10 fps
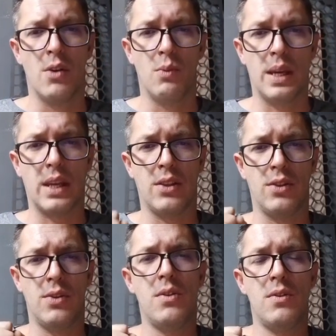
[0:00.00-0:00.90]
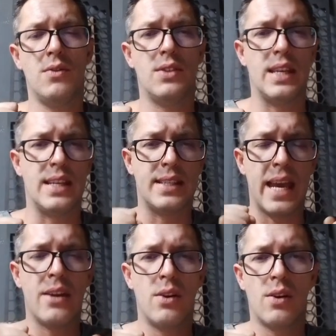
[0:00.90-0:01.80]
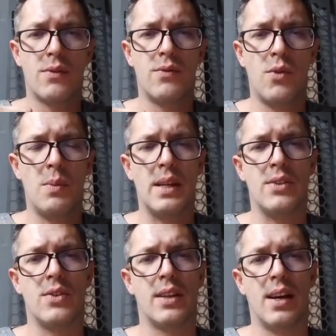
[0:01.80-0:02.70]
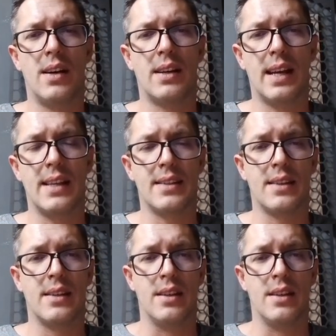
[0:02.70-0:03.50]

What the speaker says: We can use the 10 log formula to calculate,